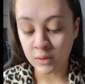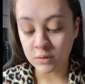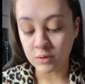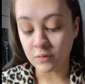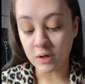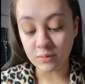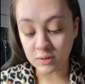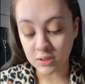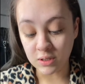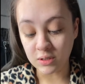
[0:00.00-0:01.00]
vitamin
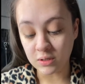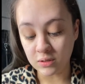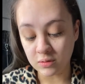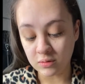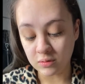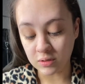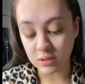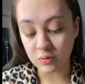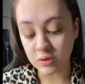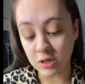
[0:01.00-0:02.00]
C, this
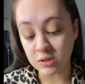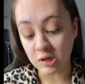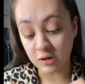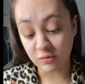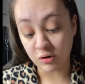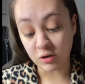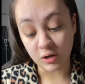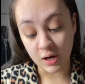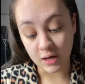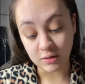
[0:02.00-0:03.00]
also has hyaluronic
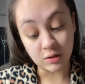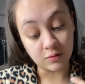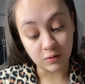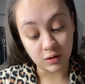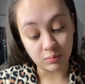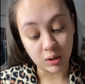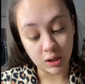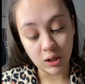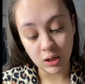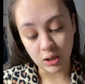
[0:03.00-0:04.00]
acid and vitamin
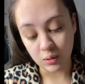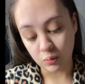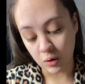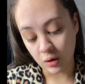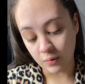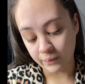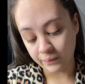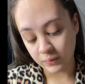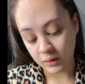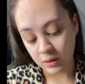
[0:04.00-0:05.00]
E. Oh.
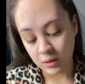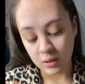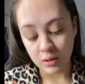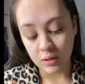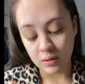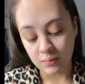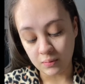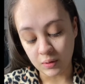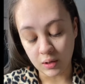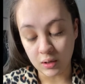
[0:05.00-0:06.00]

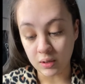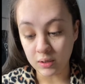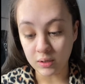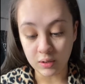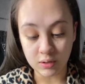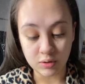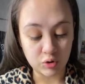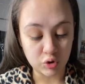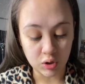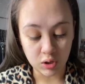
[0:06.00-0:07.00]
But yeah, let's
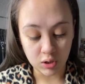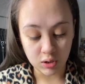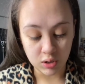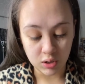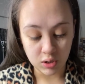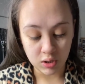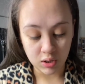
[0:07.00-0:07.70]
try this.